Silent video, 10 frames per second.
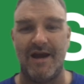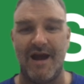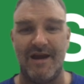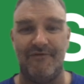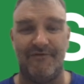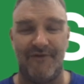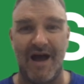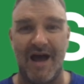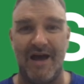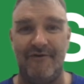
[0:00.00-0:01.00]

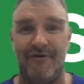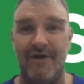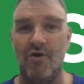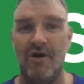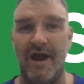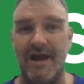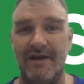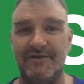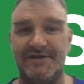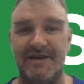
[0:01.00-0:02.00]
I-95 or any
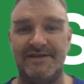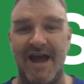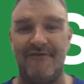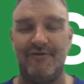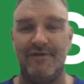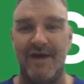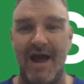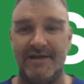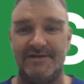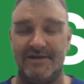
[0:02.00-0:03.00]
interstates after
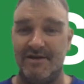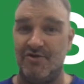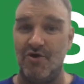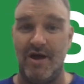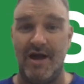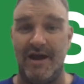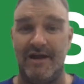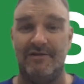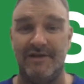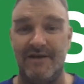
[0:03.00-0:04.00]
that, then go ahead
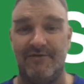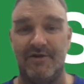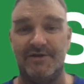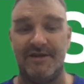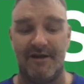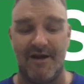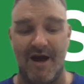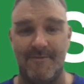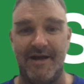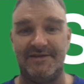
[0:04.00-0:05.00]
and leave those in the
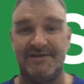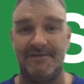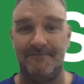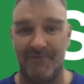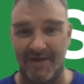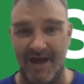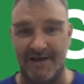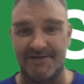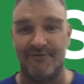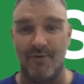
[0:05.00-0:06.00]
comments.
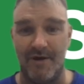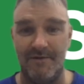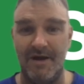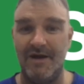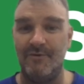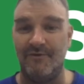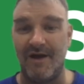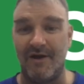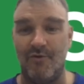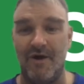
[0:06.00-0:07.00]
Thanks, everyone. We've
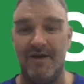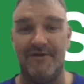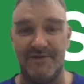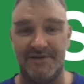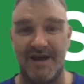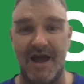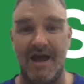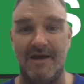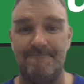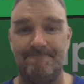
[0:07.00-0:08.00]
got quite a few today.